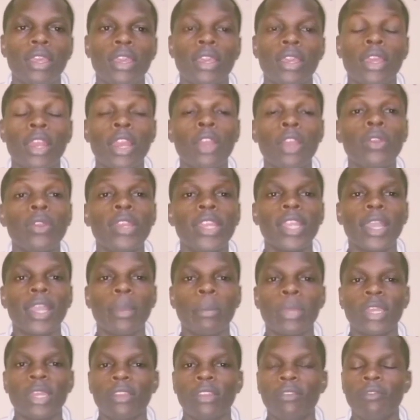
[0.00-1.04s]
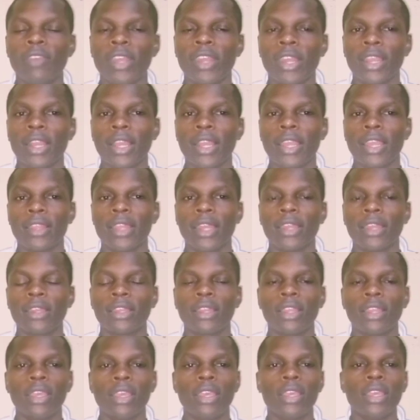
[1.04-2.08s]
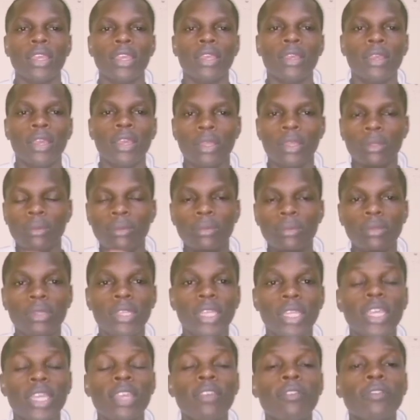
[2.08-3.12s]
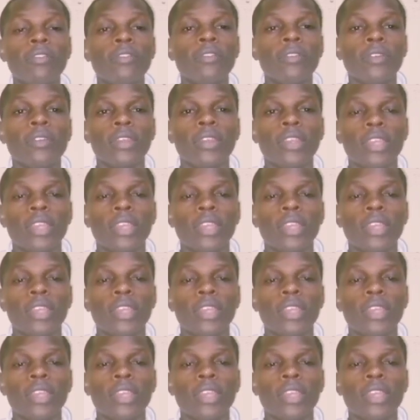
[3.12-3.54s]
Raila Odinga made it very clear that if